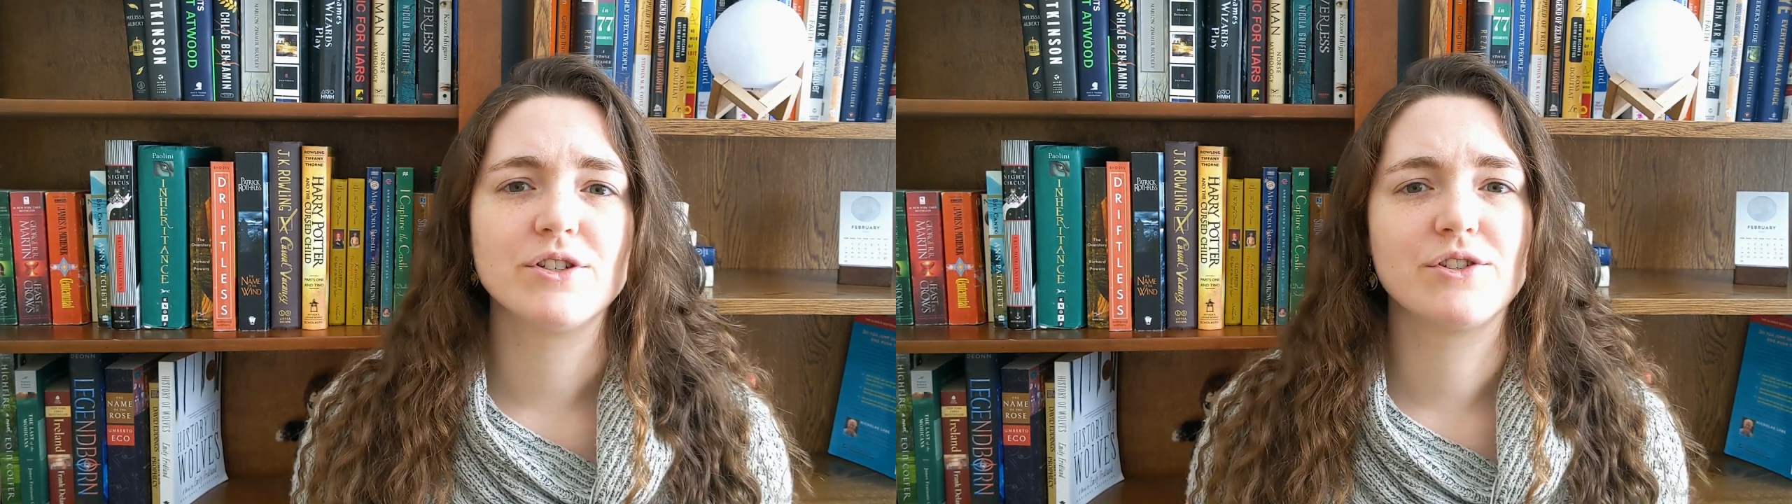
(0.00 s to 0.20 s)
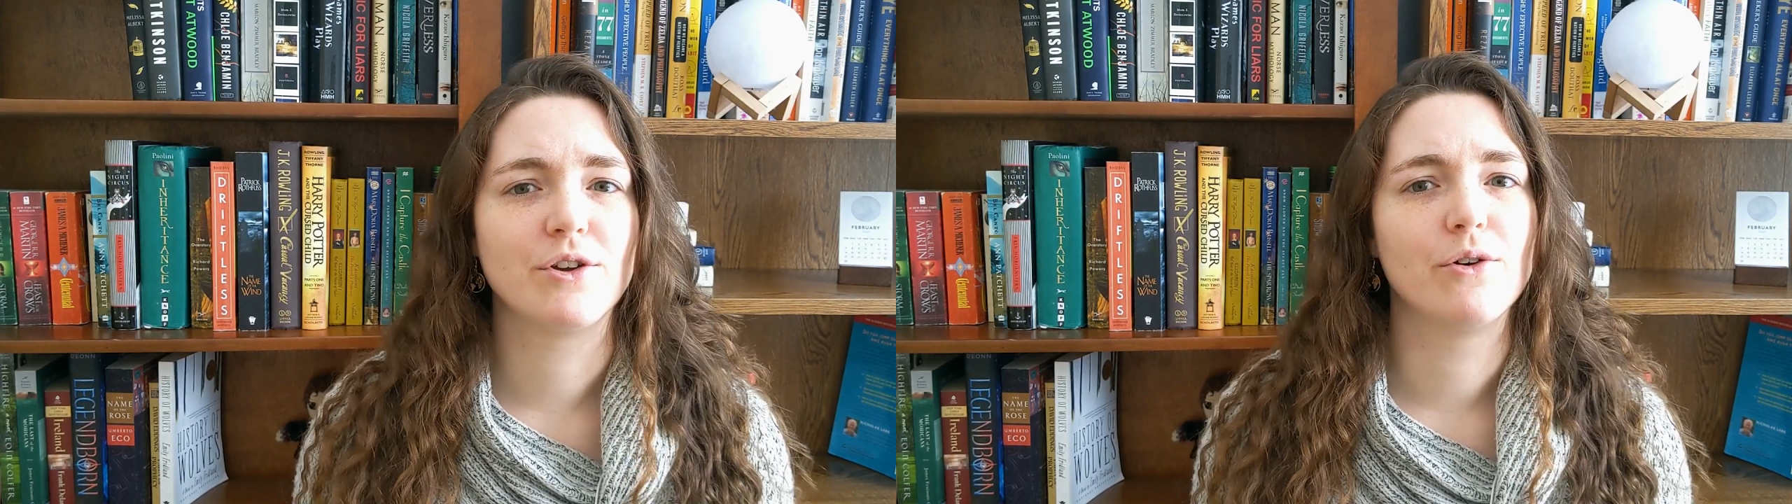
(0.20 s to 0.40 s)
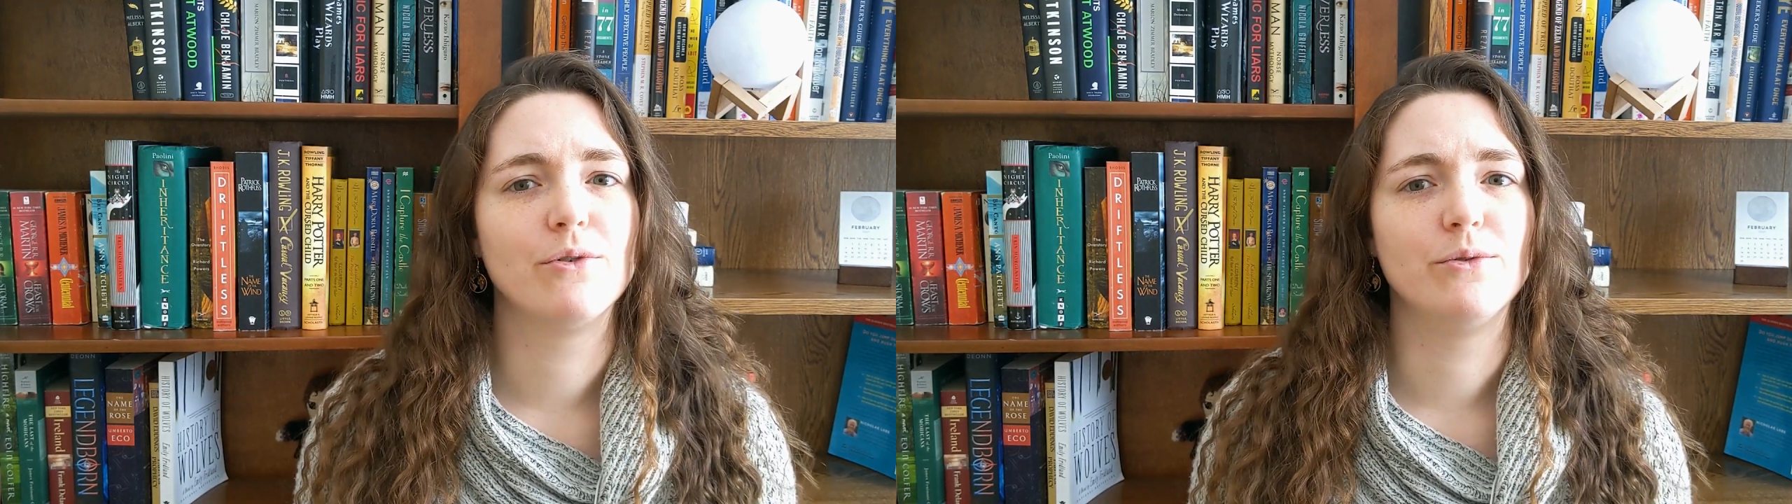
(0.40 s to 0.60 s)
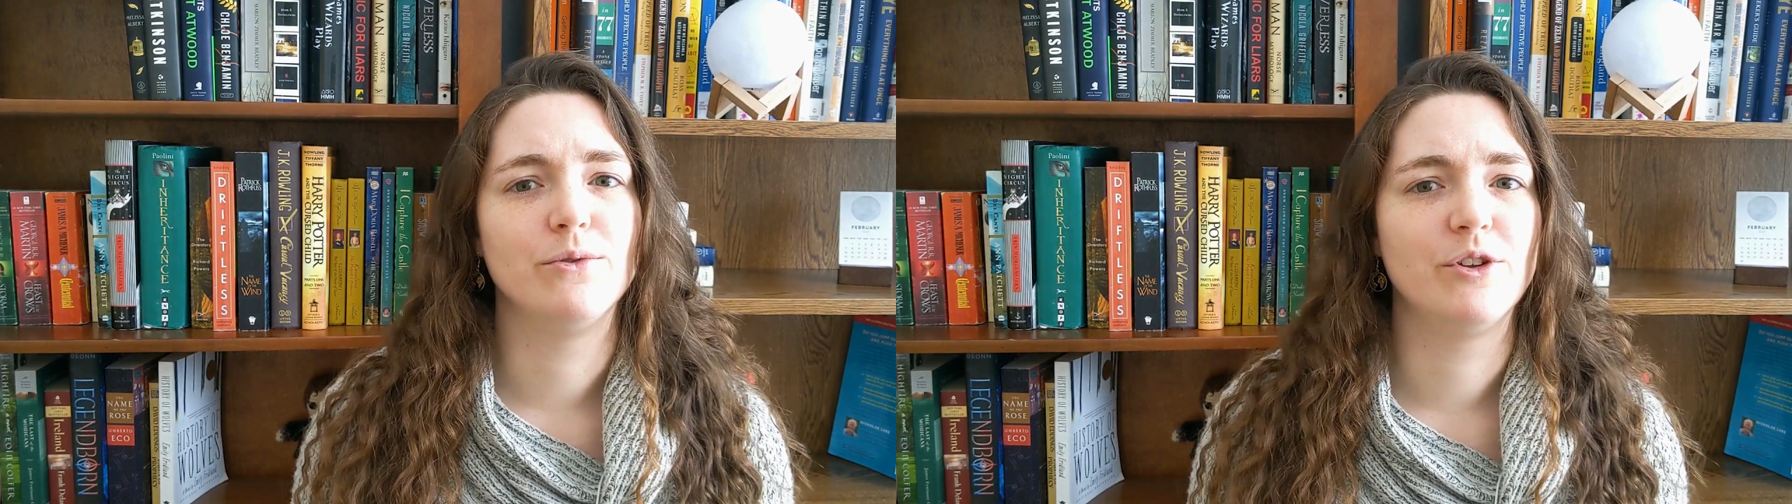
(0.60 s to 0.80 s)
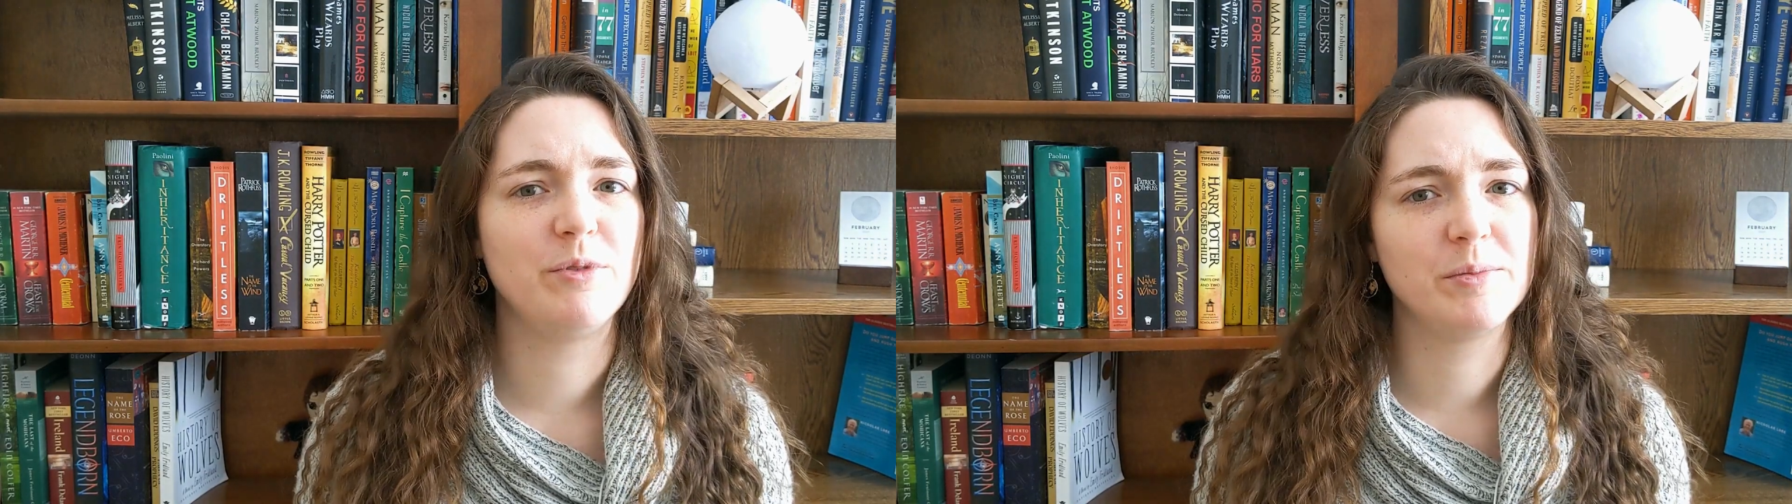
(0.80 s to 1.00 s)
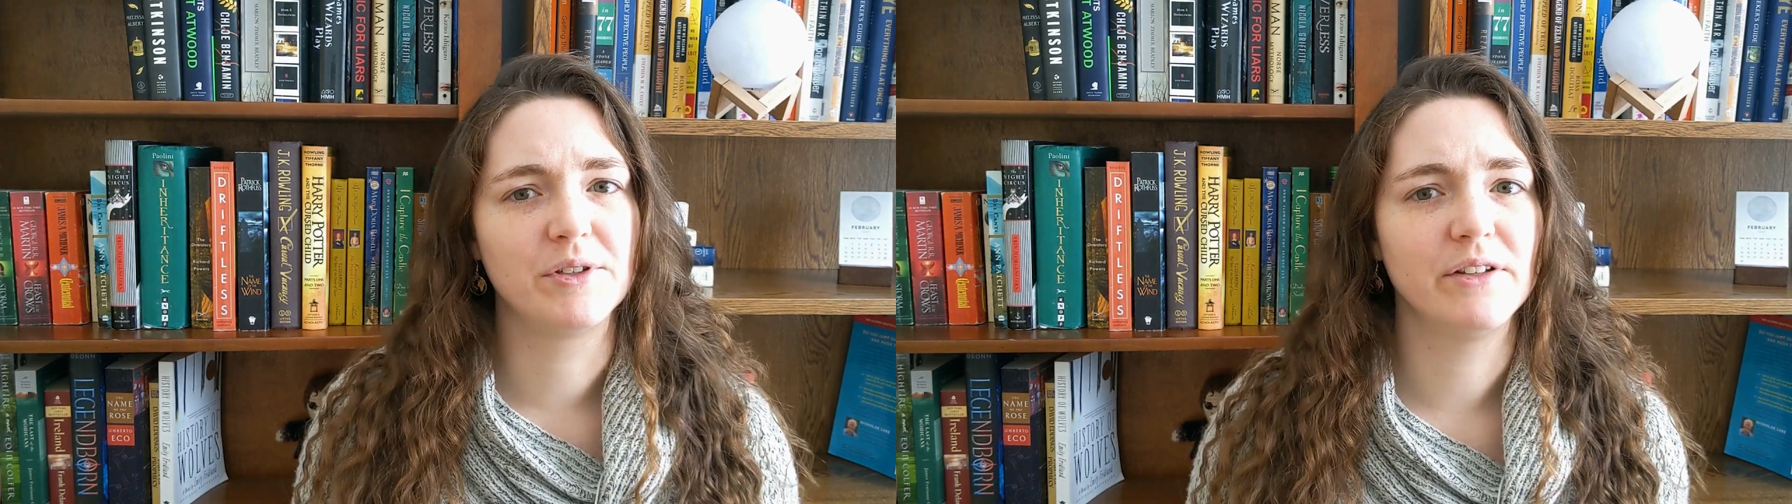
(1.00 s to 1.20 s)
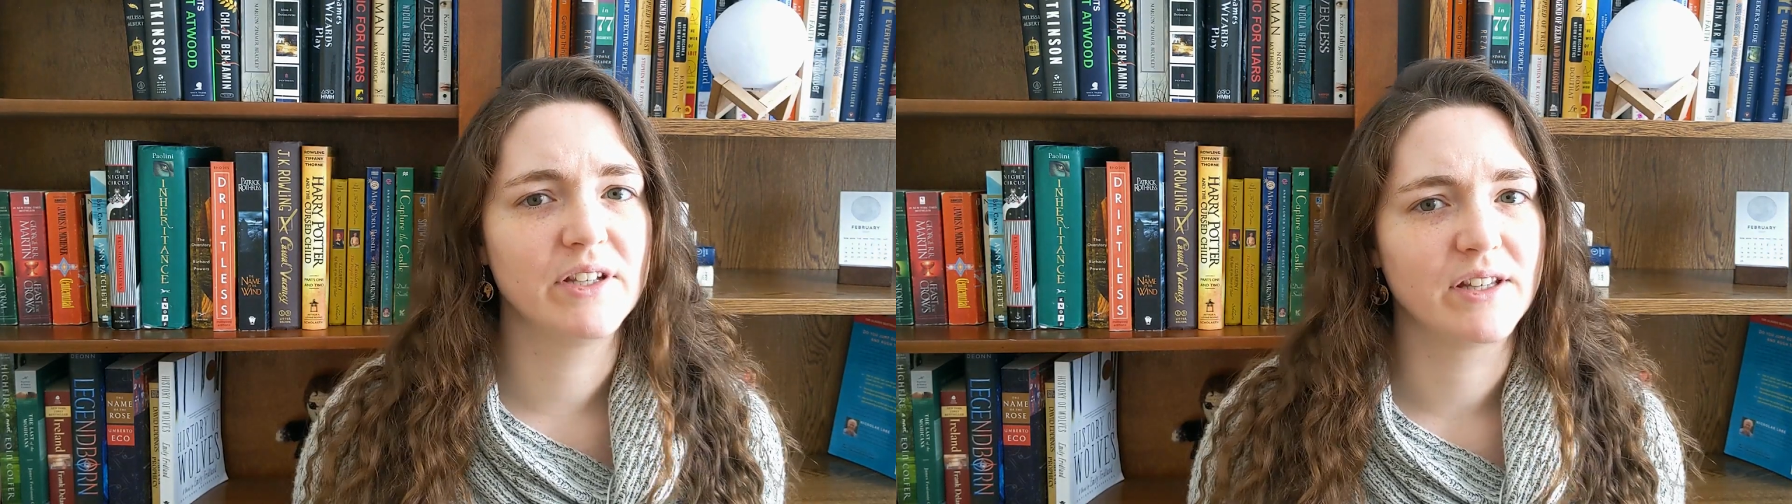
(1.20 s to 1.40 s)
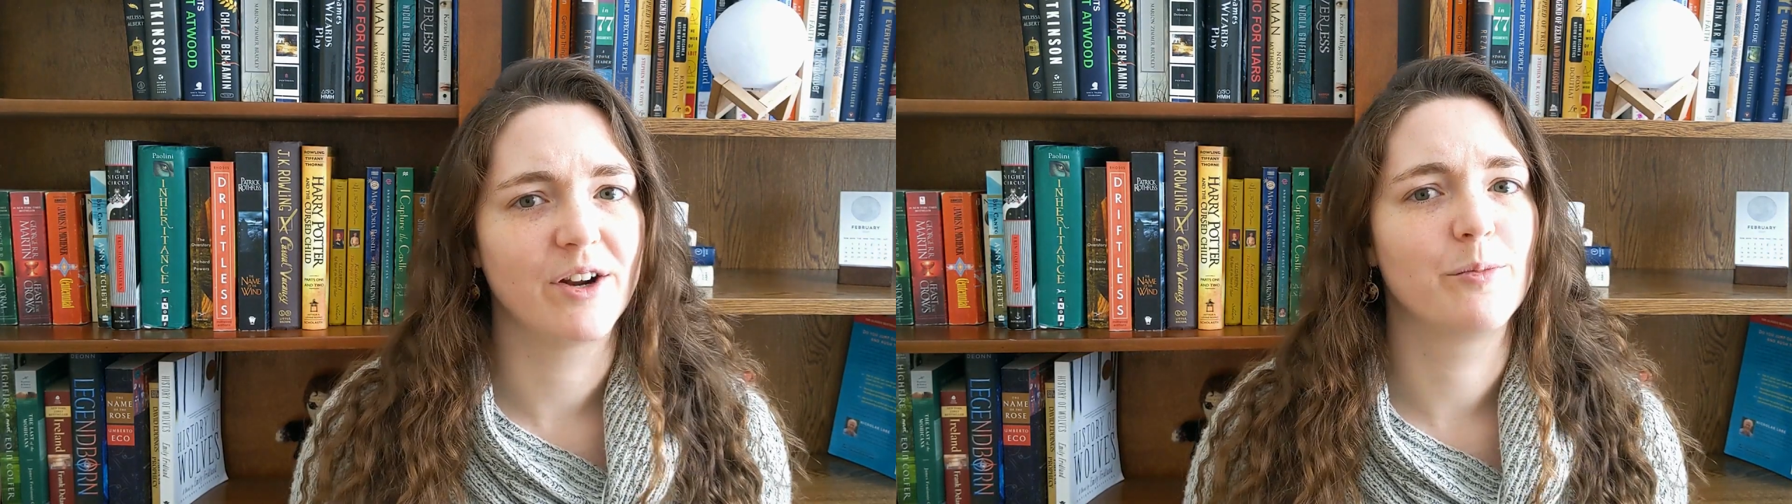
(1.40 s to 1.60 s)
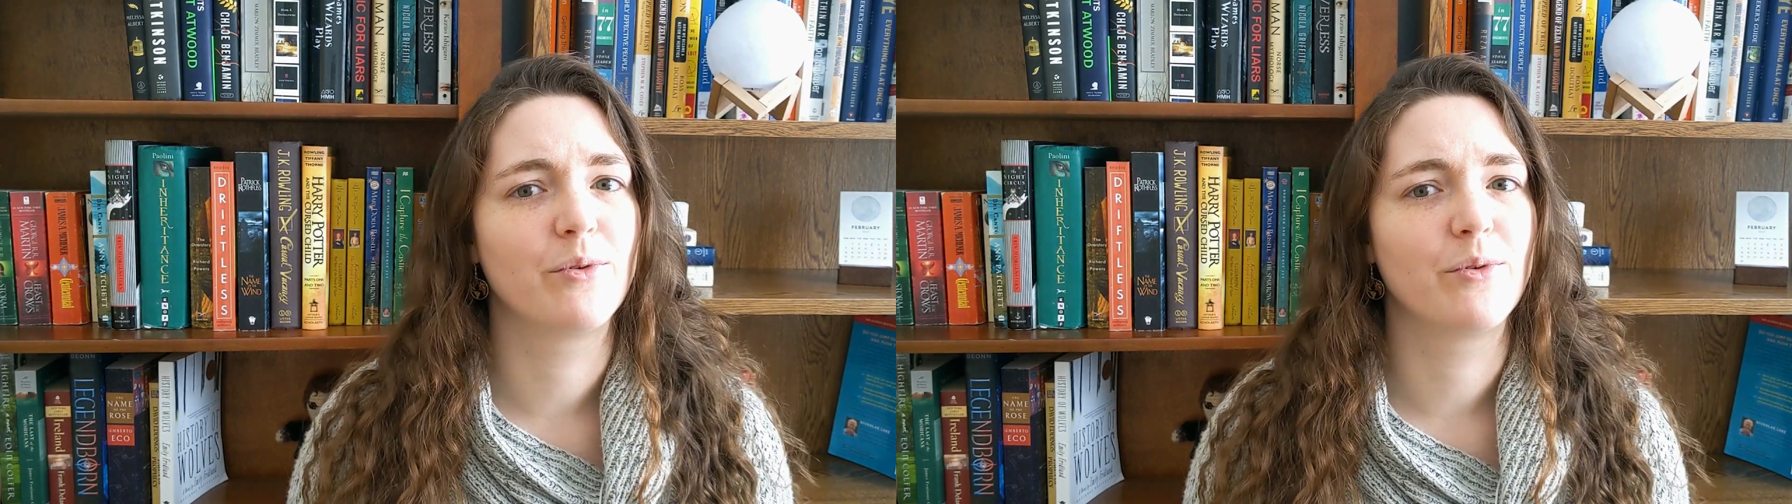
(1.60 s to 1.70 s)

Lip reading: so the people living there